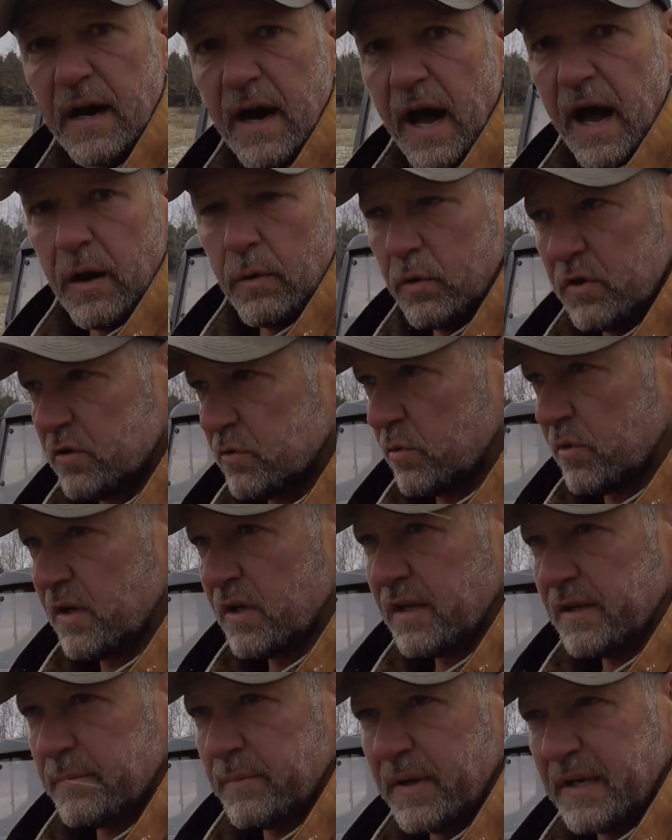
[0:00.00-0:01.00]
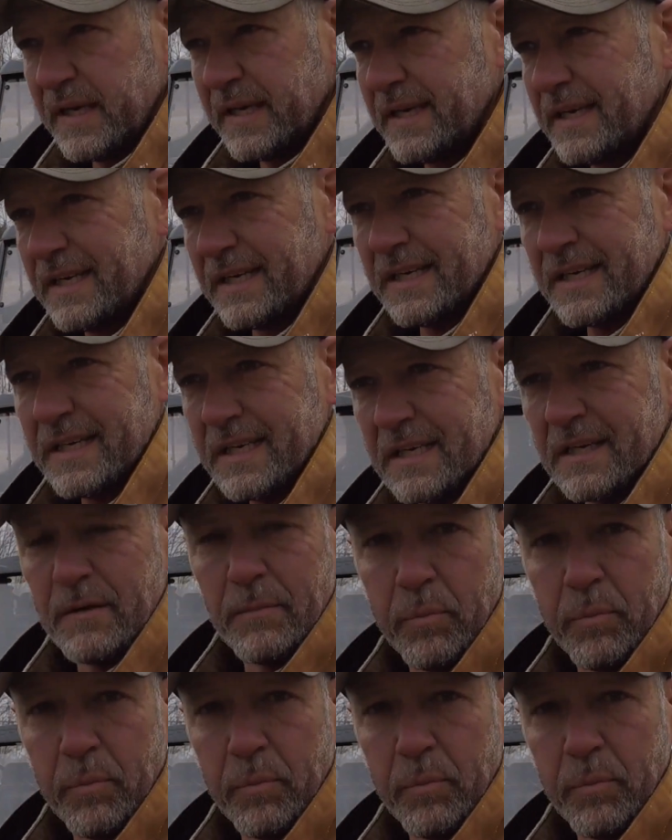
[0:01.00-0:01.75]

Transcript: I would really be in a